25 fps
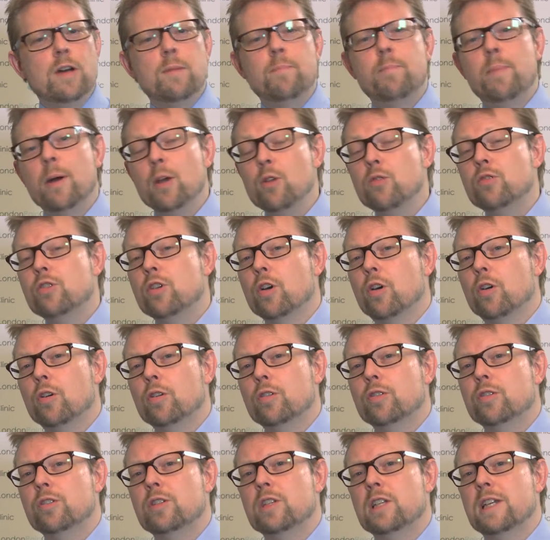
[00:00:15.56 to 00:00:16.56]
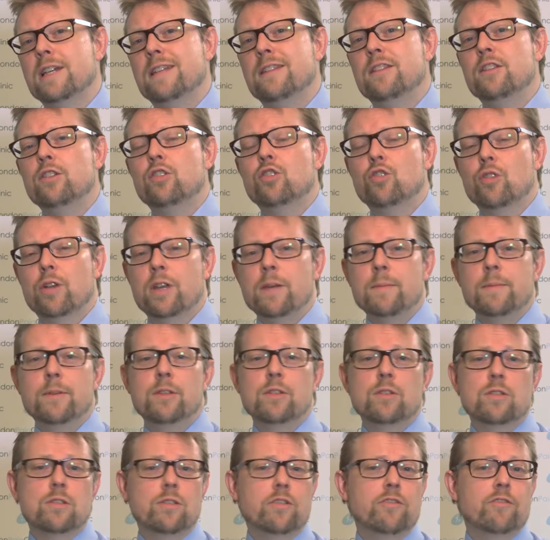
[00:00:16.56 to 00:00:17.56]
Botox in the
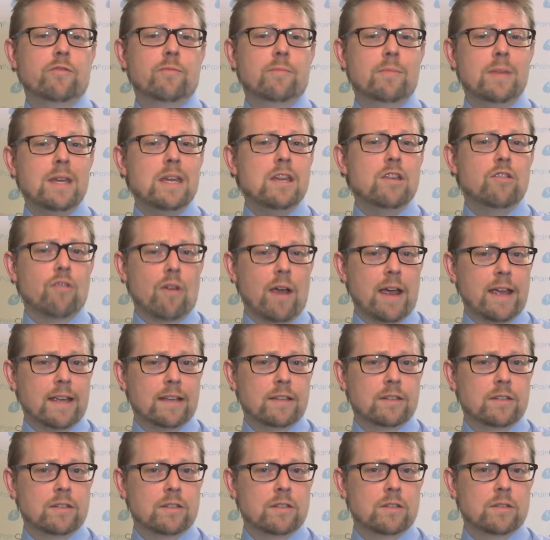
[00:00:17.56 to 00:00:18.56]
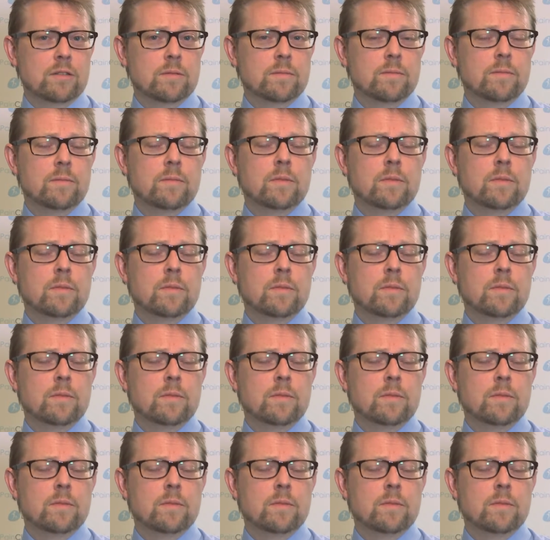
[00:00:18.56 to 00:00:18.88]
treatment of migraines?